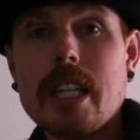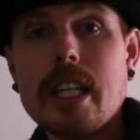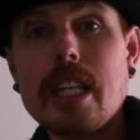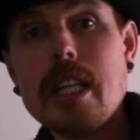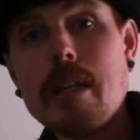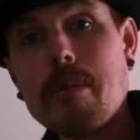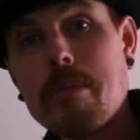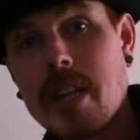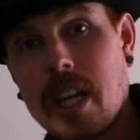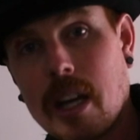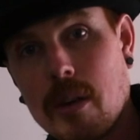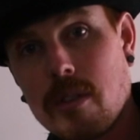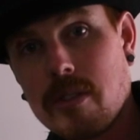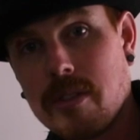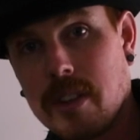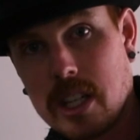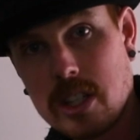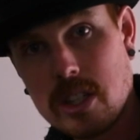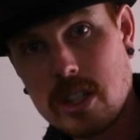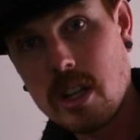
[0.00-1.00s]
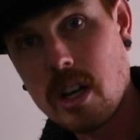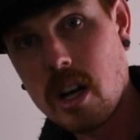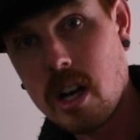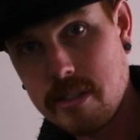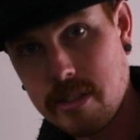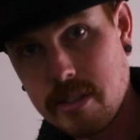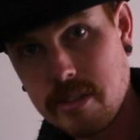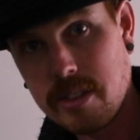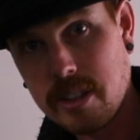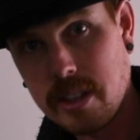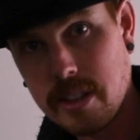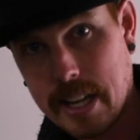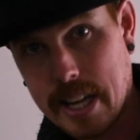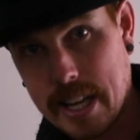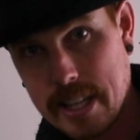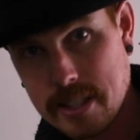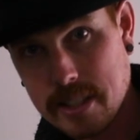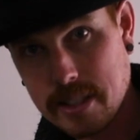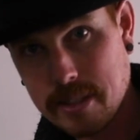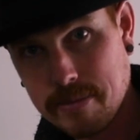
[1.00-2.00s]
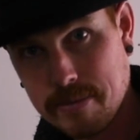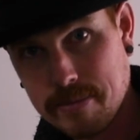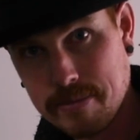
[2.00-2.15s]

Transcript: keep that reflection off of the glass.